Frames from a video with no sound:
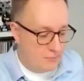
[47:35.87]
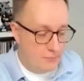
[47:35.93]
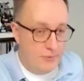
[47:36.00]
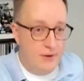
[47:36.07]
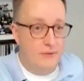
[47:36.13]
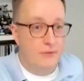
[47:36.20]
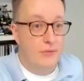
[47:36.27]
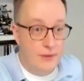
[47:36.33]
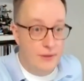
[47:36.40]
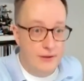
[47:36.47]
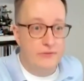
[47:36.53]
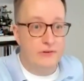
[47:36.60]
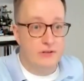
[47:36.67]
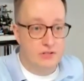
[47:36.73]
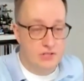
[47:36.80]
But
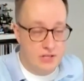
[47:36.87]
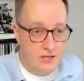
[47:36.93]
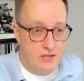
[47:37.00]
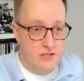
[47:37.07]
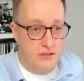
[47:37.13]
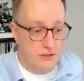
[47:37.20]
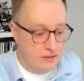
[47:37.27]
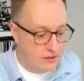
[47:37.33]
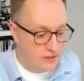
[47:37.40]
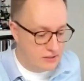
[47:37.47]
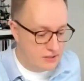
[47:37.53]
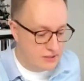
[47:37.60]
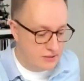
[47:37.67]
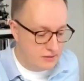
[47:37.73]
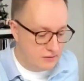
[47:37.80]
things are changing,
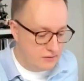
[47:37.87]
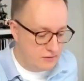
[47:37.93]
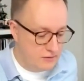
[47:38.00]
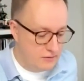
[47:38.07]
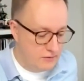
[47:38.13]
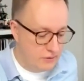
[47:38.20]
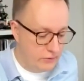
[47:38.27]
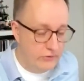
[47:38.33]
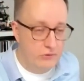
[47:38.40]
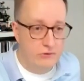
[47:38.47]
and those